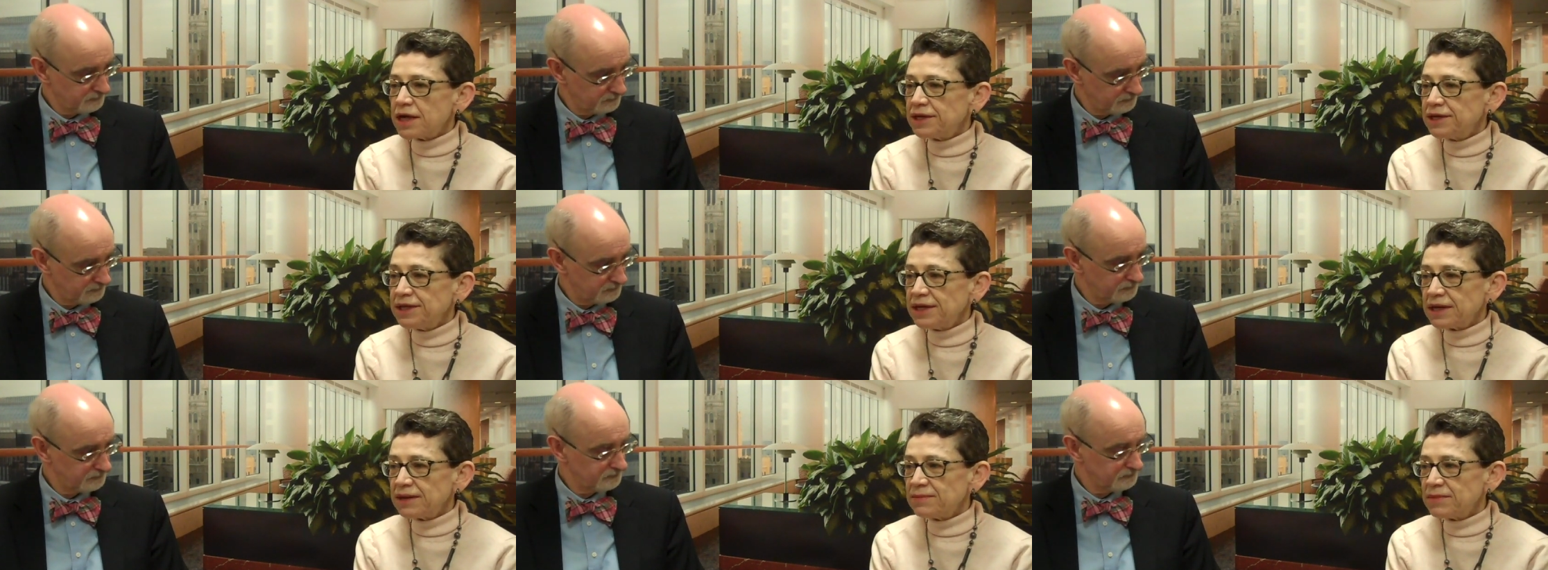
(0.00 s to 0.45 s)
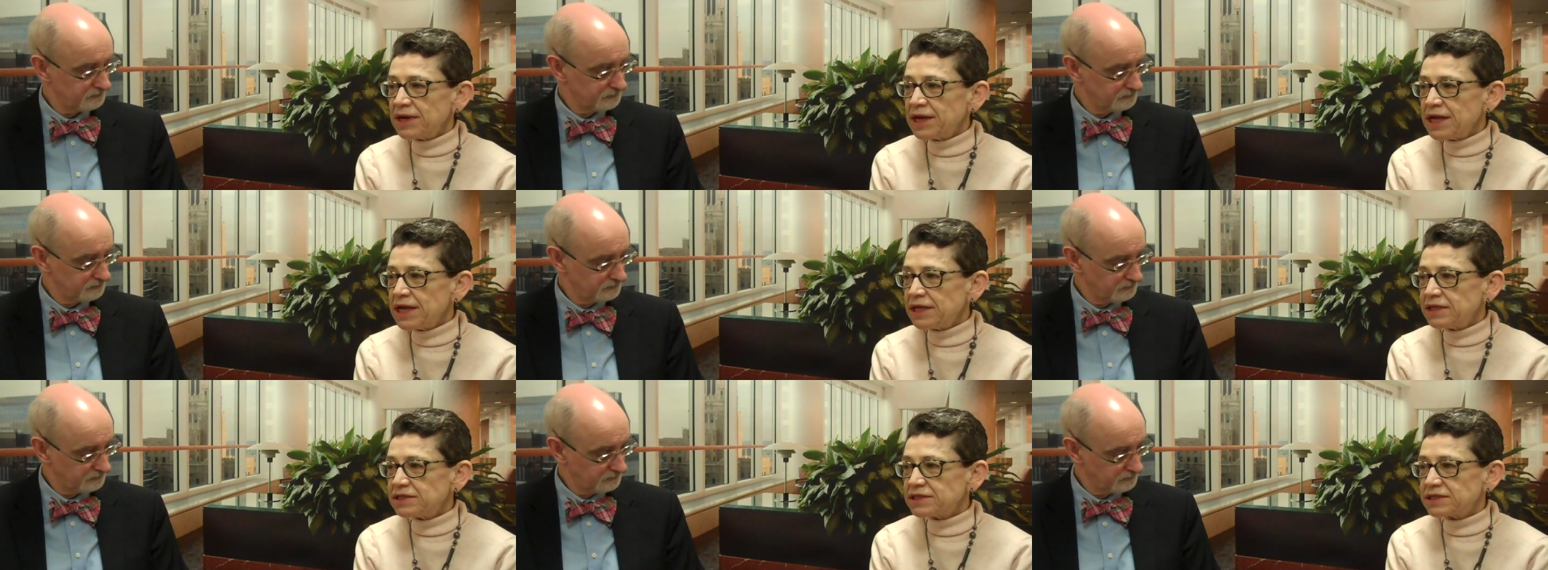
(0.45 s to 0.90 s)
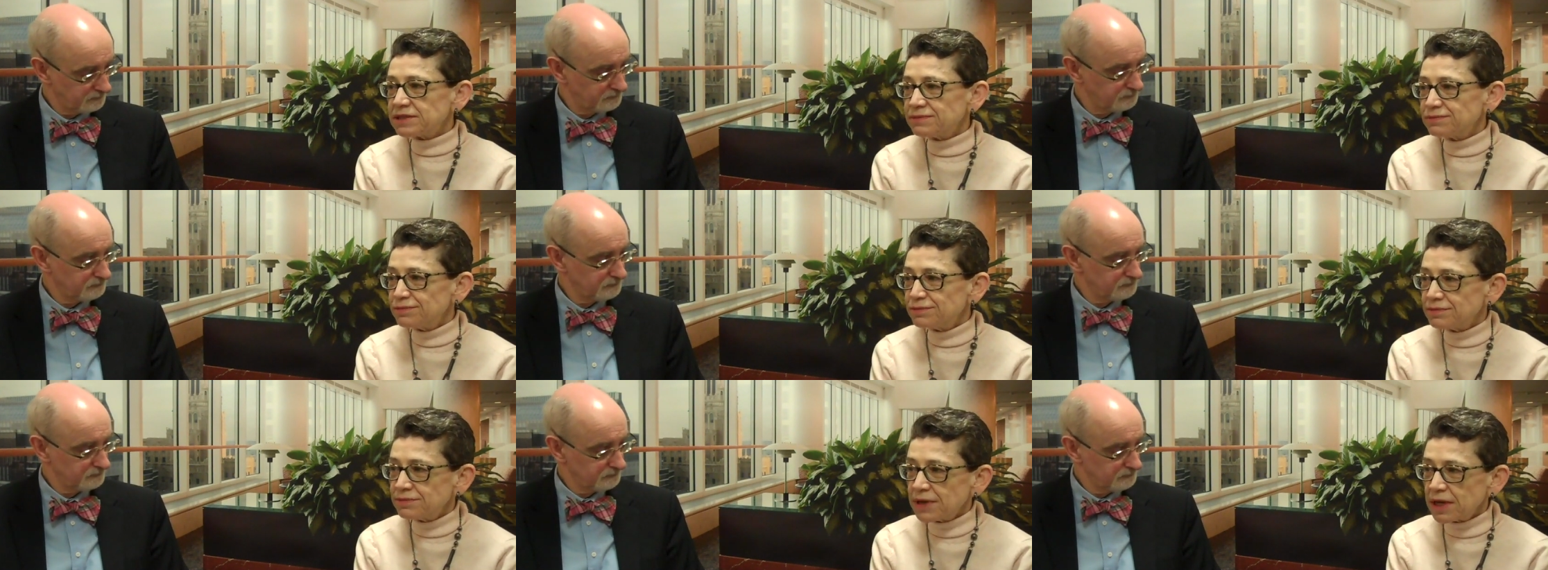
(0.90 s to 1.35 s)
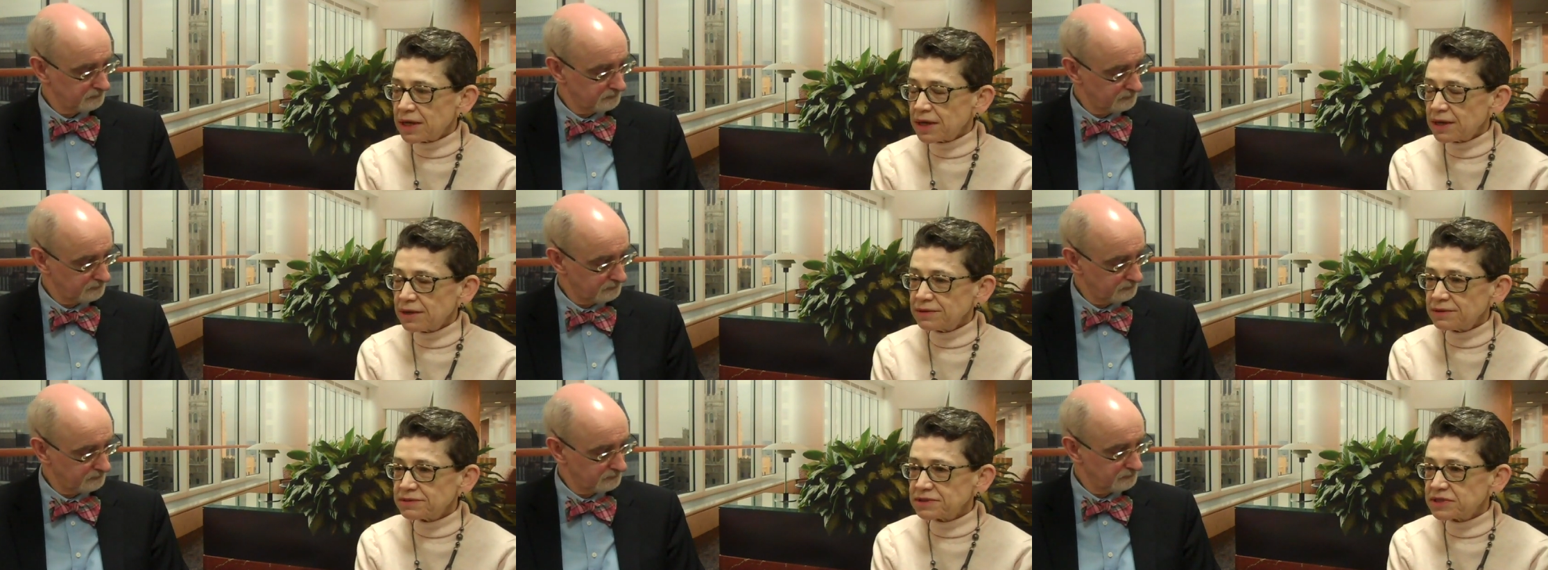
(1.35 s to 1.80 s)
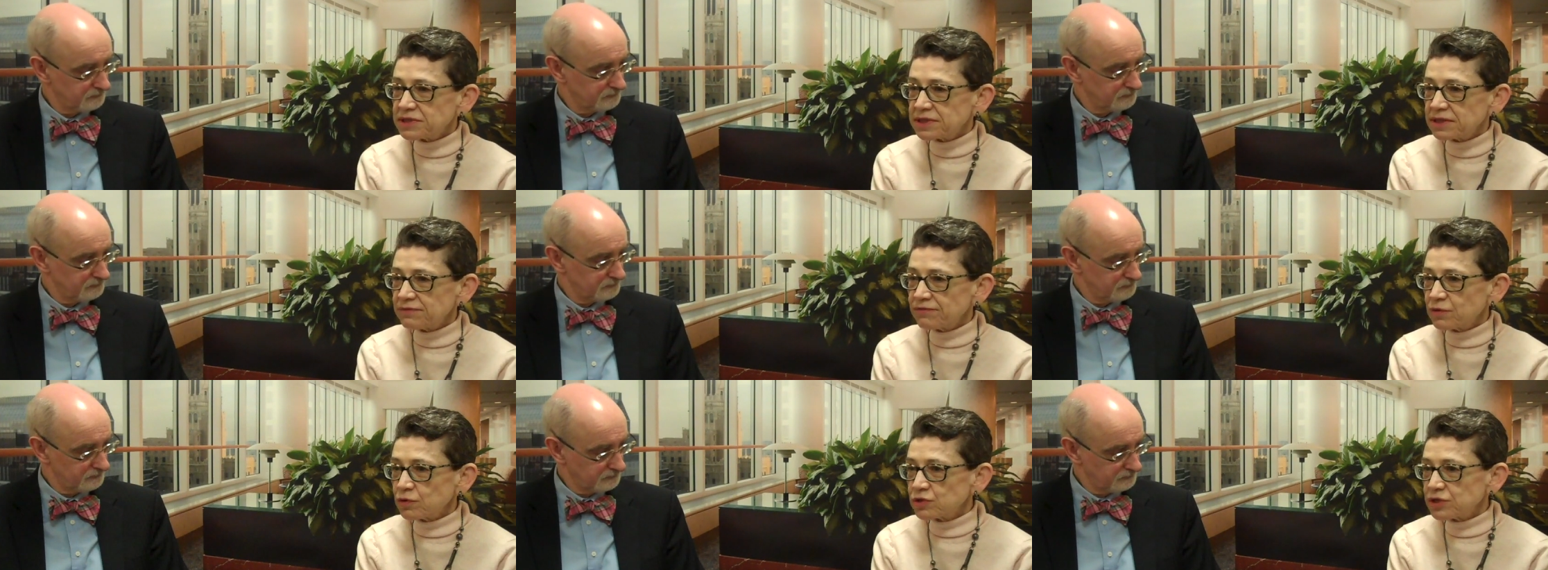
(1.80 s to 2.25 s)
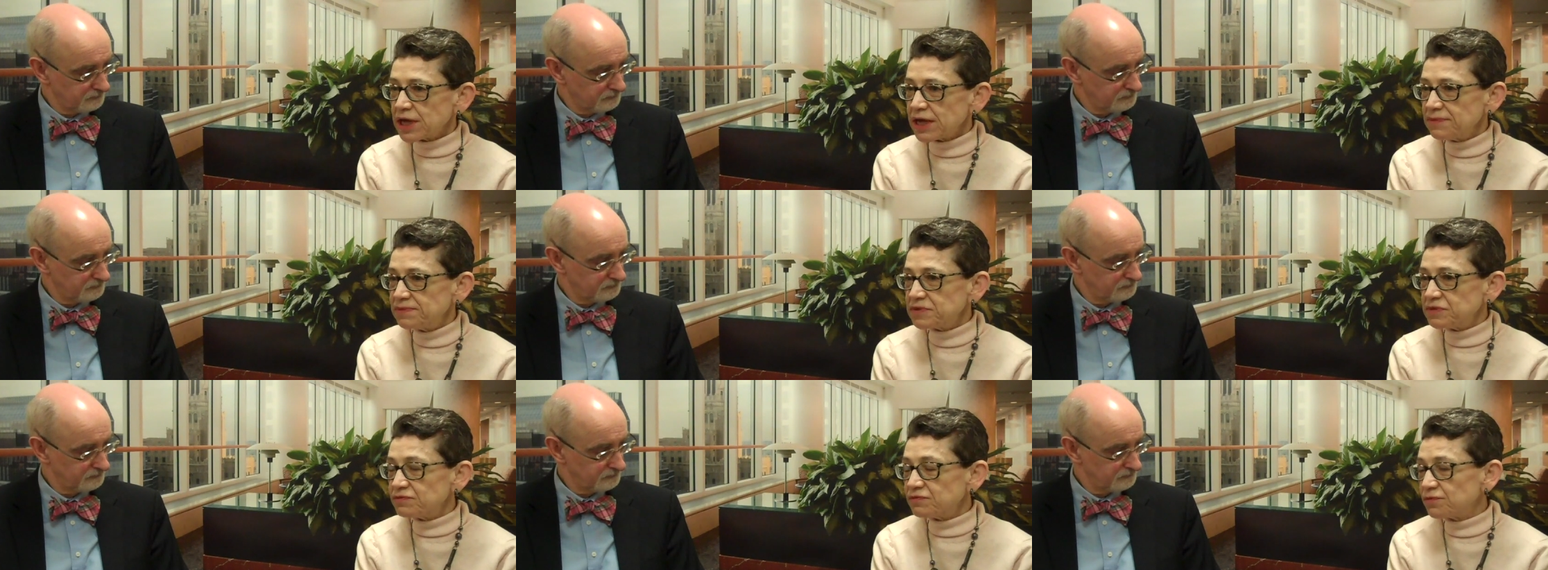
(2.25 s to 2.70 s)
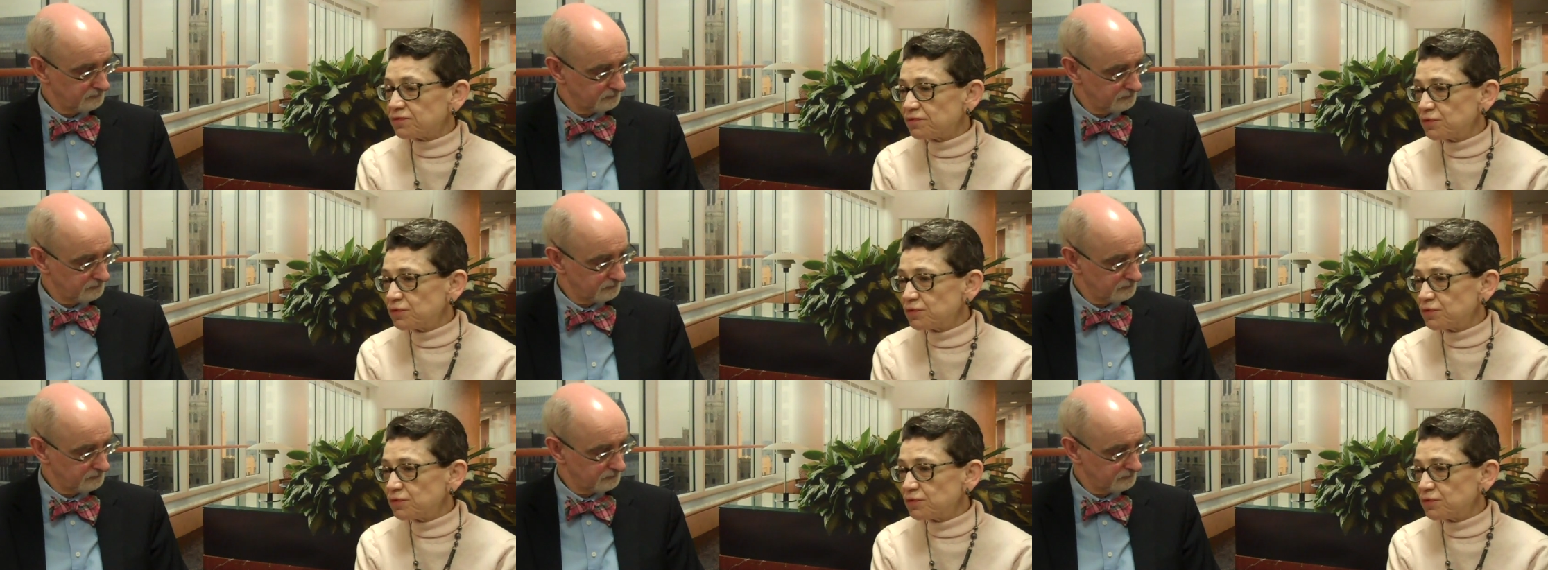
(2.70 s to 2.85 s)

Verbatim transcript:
Speaker 1: It eliminates uh, several types of